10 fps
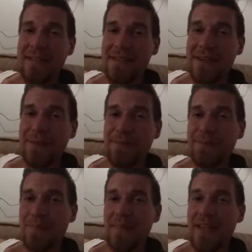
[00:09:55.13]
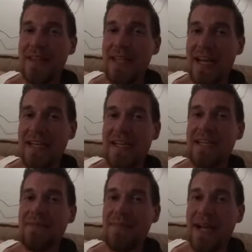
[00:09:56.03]
So
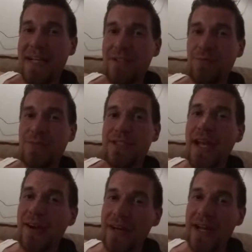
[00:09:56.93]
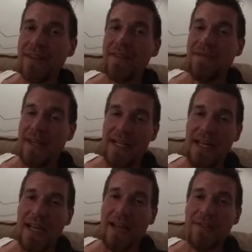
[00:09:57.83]
that match will tear down the
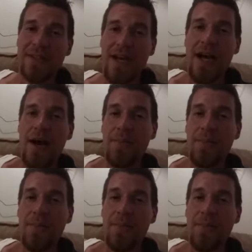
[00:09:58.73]
fucking house.